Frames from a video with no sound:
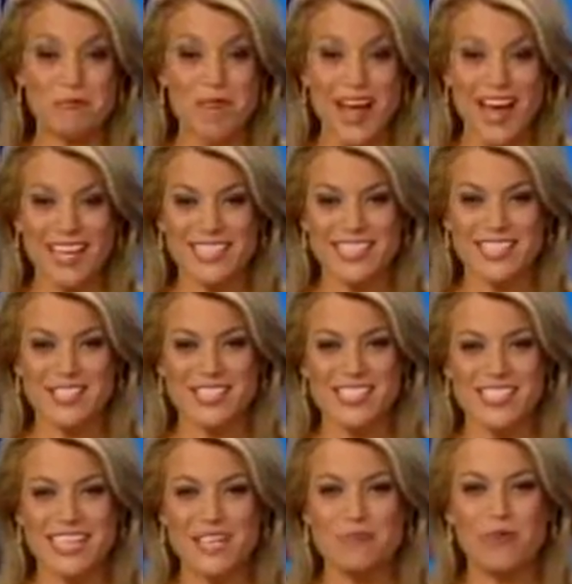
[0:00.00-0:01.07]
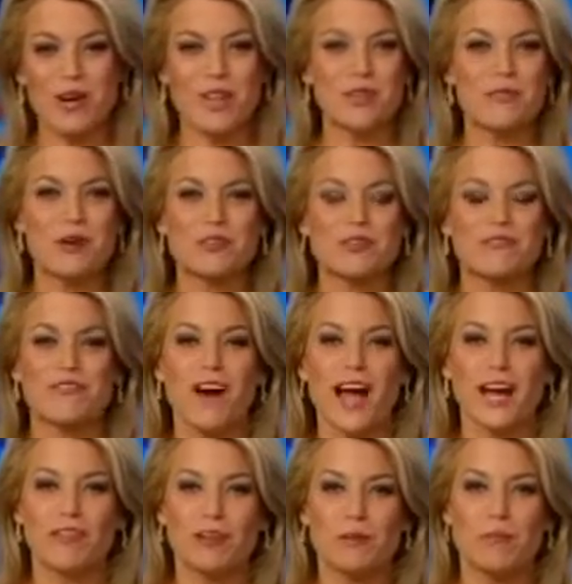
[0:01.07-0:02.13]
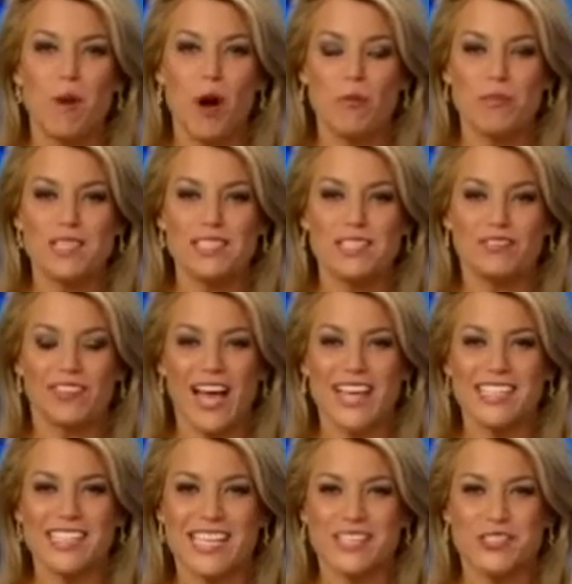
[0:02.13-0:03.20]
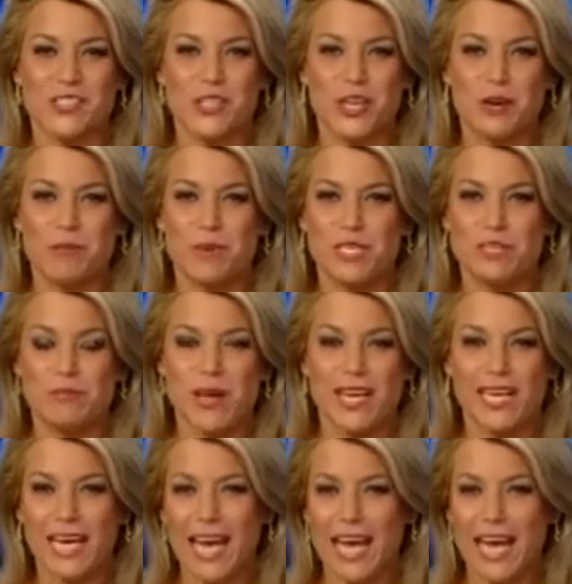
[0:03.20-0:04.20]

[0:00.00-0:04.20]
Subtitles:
Welcome back. Did you see one of the most fiery moments of last night's GOP debate